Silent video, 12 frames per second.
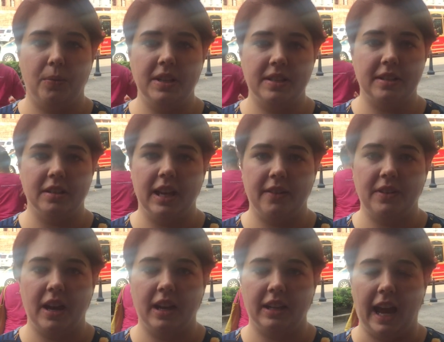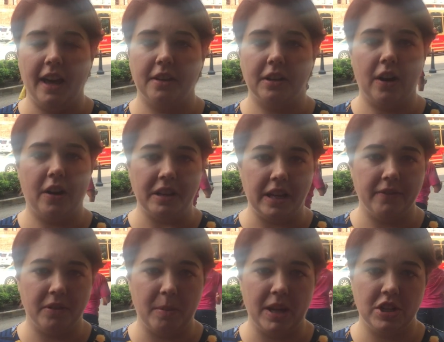we still have not gathered all the
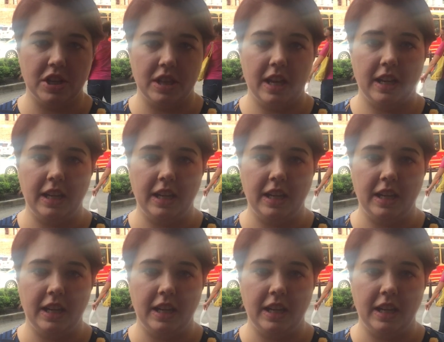information that